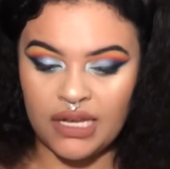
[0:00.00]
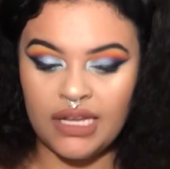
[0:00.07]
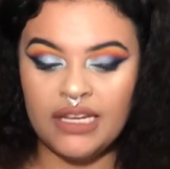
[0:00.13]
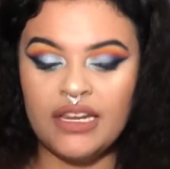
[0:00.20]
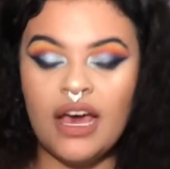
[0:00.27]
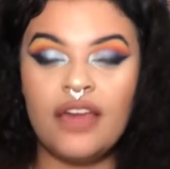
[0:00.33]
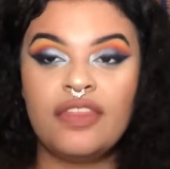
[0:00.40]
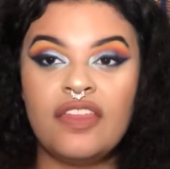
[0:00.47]

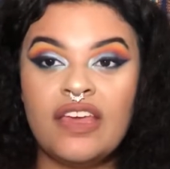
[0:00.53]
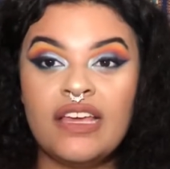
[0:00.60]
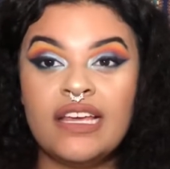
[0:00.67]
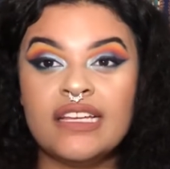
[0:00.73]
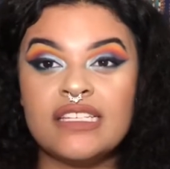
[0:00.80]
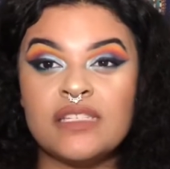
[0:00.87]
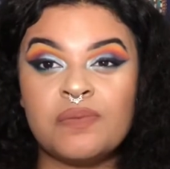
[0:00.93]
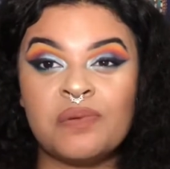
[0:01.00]
Nothing
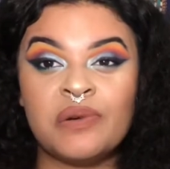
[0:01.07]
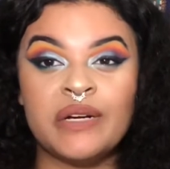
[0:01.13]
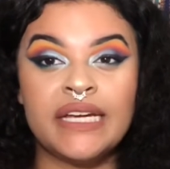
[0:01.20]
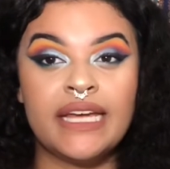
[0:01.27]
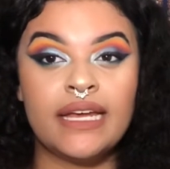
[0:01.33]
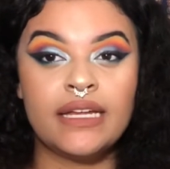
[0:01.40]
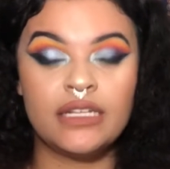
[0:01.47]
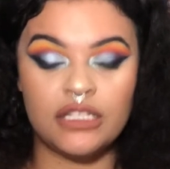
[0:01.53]
is
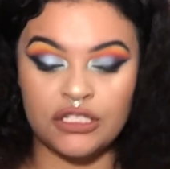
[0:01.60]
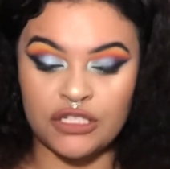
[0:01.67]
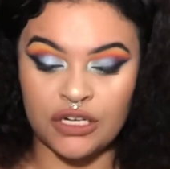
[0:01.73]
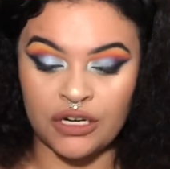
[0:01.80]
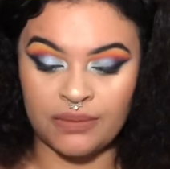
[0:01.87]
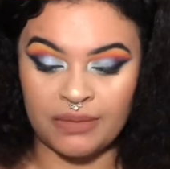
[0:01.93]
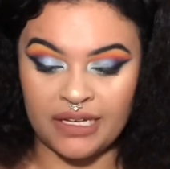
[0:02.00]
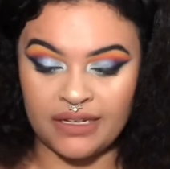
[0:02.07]

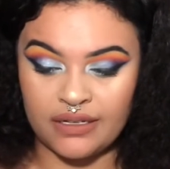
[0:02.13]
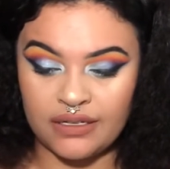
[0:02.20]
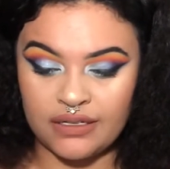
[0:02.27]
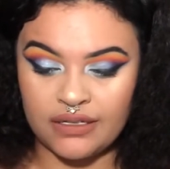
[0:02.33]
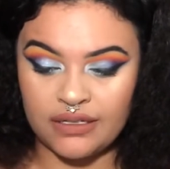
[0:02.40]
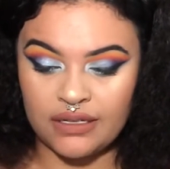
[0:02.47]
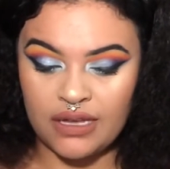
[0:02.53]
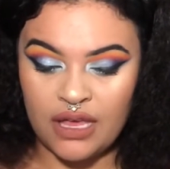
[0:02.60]
predetermined.
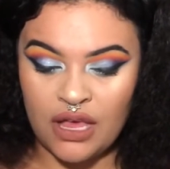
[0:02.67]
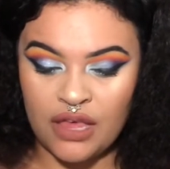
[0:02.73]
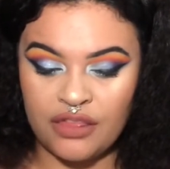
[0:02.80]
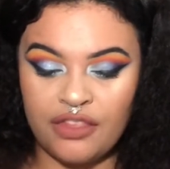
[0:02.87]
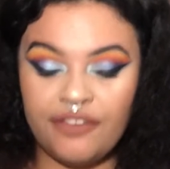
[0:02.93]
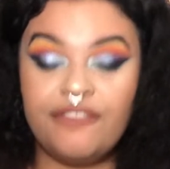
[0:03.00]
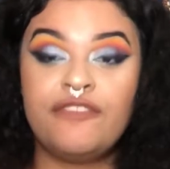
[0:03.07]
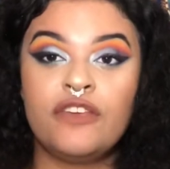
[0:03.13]

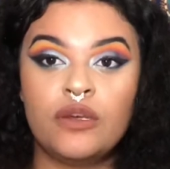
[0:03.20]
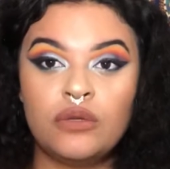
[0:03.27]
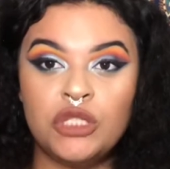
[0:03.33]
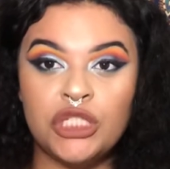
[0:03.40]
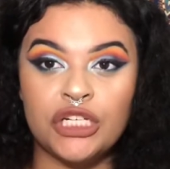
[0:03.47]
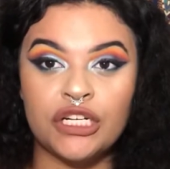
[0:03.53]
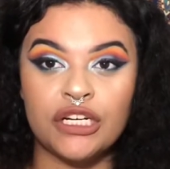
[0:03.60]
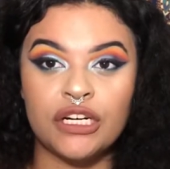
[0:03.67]
The
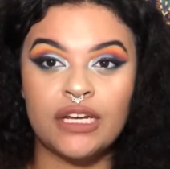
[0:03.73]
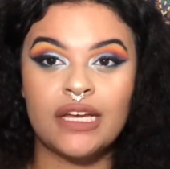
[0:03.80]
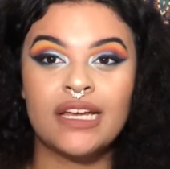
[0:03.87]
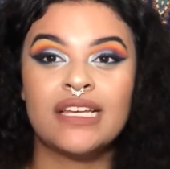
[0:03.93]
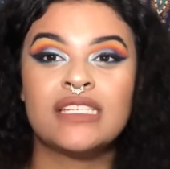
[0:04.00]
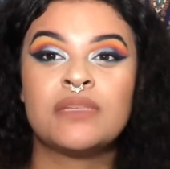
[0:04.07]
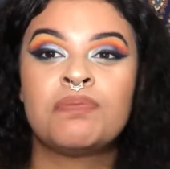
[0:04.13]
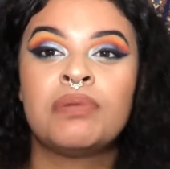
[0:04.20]
future
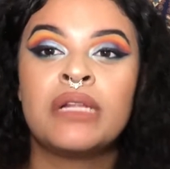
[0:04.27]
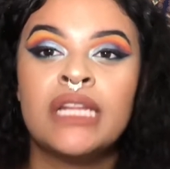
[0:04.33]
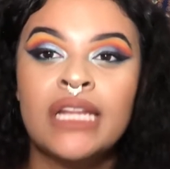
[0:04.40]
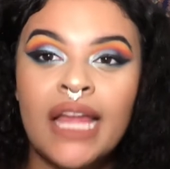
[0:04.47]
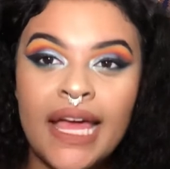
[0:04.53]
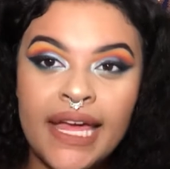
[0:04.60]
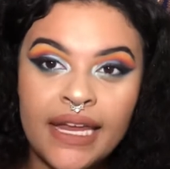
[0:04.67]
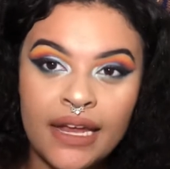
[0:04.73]
is
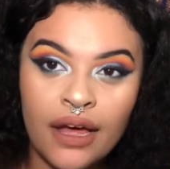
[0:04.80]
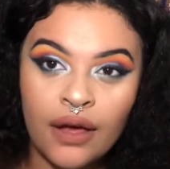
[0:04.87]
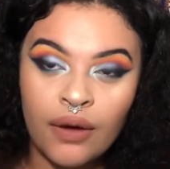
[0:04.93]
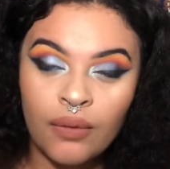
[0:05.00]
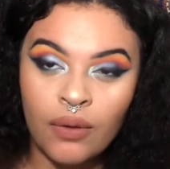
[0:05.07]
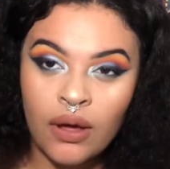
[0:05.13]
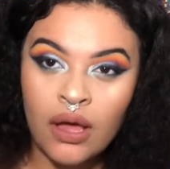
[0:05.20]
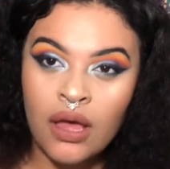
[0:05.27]

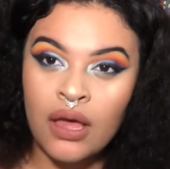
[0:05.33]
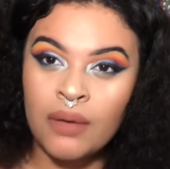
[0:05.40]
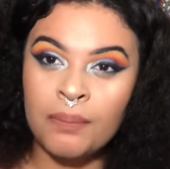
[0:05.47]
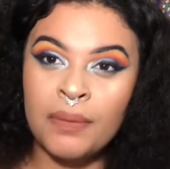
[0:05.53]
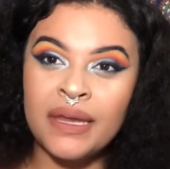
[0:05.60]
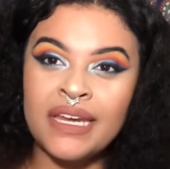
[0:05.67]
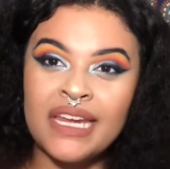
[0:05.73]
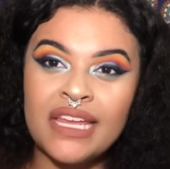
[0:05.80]
Play-Doh
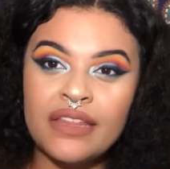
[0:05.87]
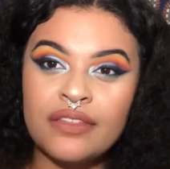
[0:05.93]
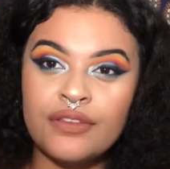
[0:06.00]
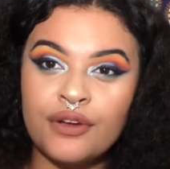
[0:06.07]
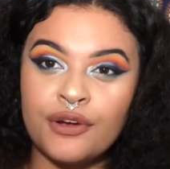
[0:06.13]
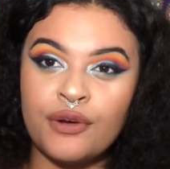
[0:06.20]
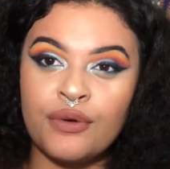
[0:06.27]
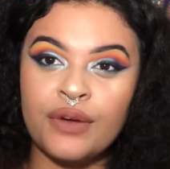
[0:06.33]
beneath
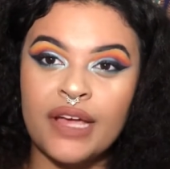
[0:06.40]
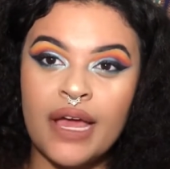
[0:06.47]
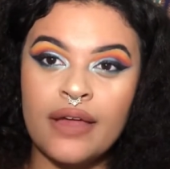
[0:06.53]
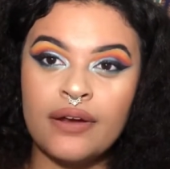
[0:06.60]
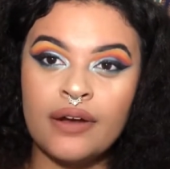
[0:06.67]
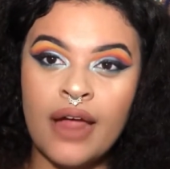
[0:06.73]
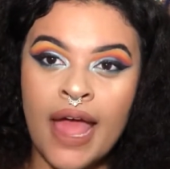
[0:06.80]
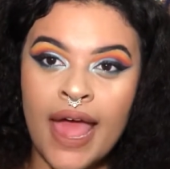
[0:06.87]
your
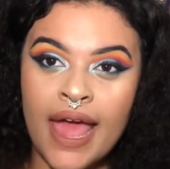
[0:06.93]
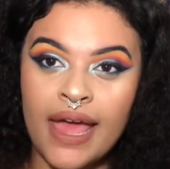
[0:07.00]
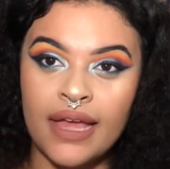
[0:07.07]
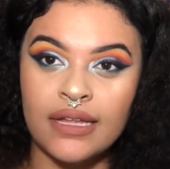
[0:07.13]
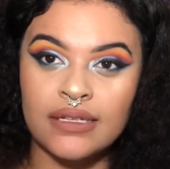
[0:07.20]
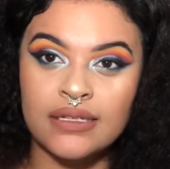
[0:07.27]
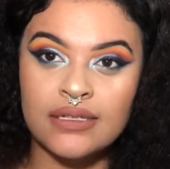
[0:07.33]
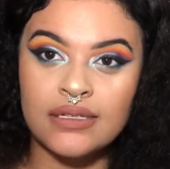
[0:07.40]
creator
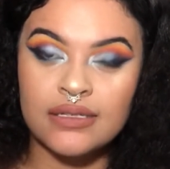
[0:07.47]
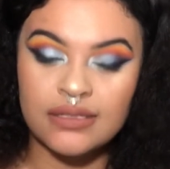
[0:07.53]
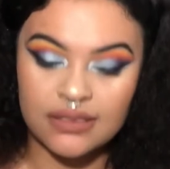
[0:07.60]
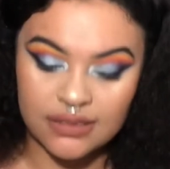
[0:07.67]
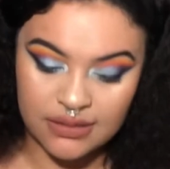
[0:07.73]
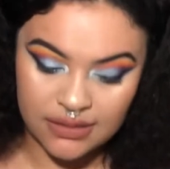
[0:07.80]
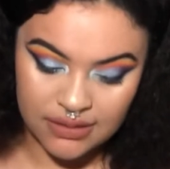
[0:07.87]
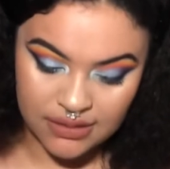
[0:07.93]
hands.
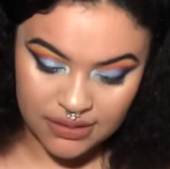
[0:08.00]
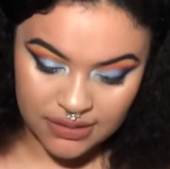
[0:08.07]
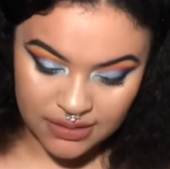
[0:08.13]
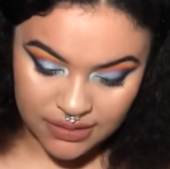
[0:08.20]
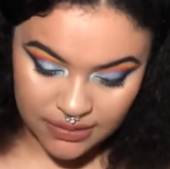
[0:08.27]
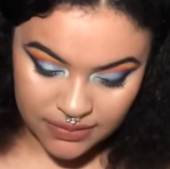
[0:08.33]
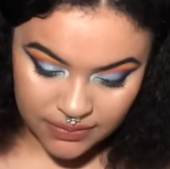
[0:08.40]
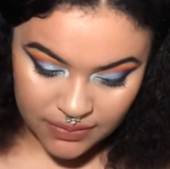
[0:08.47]

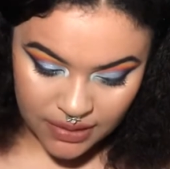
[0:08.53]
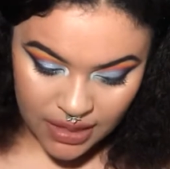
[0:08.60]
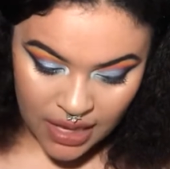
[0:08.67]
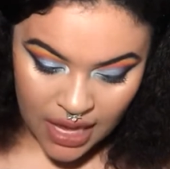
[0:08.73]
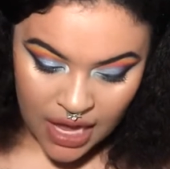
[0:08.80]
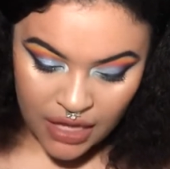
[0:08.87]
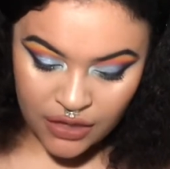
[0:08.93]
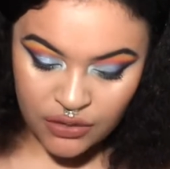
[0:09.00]

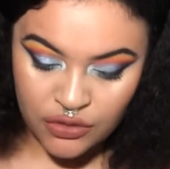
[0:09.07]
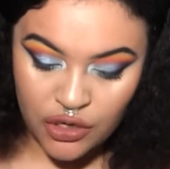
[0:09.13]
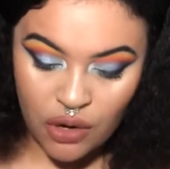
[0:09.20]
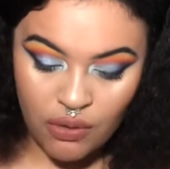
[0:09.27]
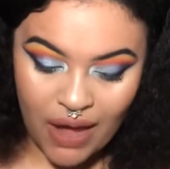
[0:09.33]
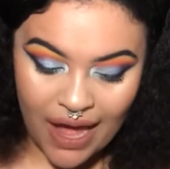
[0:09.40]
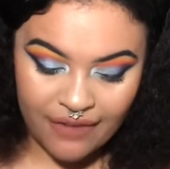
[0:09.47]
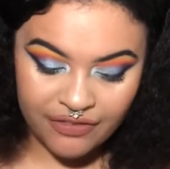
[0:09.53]
You
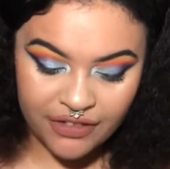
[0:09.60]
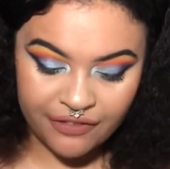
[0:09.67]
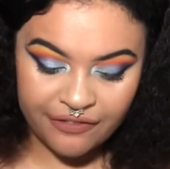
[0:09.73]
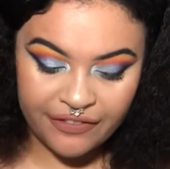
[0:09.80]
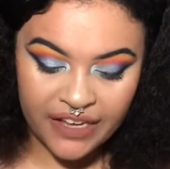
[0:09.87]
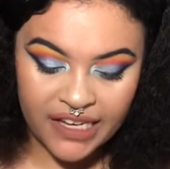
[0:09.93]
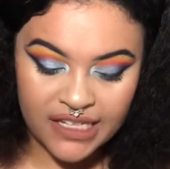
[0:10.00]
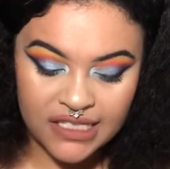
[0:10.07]
don't have to
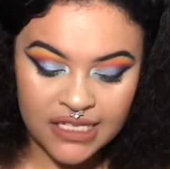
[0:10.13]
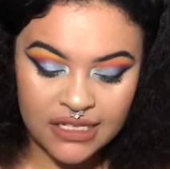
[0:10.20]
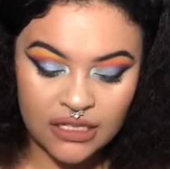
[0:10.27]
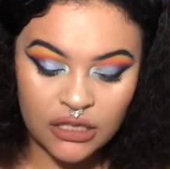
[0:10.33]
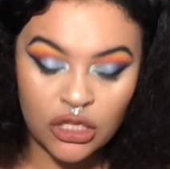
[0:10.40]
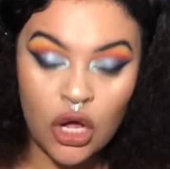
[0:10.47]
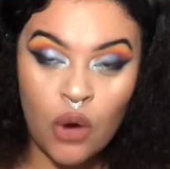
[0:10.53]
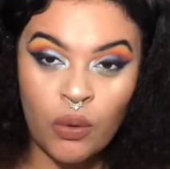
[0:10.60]
feed into the
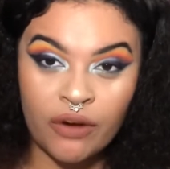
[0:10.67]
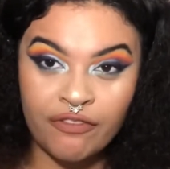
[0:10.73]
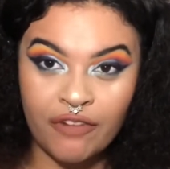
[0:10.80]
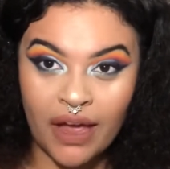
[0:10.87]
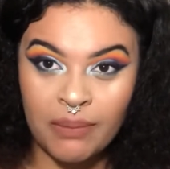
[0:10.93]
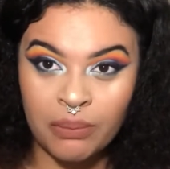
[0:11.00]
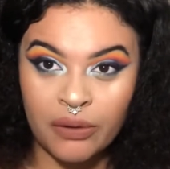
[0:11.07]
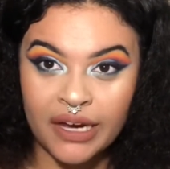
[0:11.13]
lower
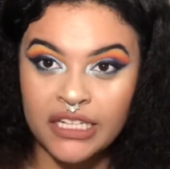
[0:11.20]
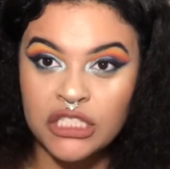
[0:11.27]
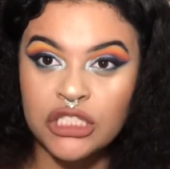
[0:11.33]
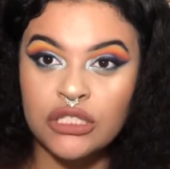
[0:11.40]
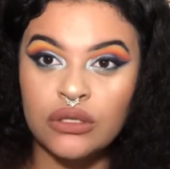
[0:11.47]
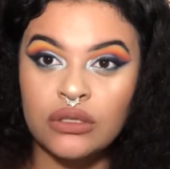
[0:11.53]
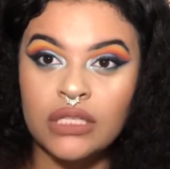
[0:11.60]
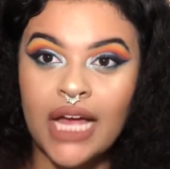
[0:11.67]

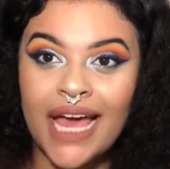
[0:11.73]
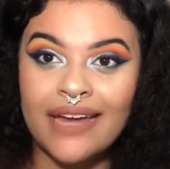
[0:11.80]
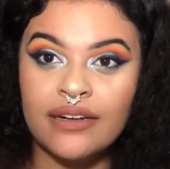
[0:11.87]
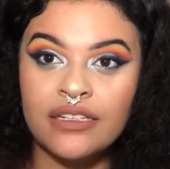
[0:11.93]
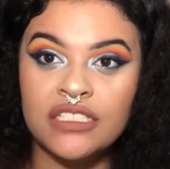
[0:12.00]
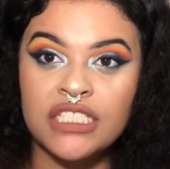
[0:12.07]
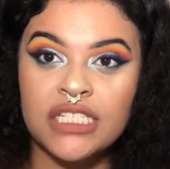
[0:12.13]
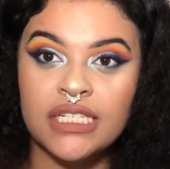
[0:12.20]
vibrational
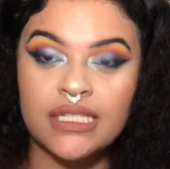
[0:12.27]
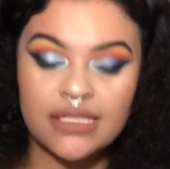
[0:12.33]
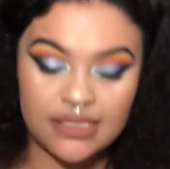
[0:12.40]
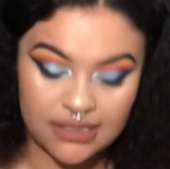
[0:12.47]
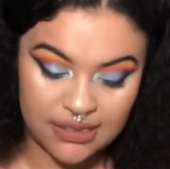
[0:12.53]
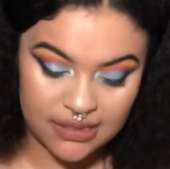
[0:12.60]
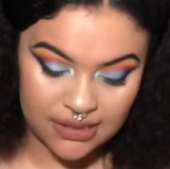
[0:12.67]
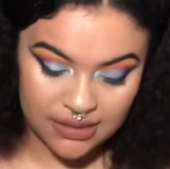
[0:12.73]

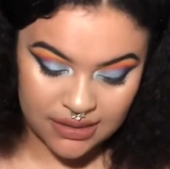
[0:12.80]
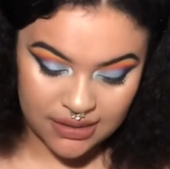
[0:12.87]
energies.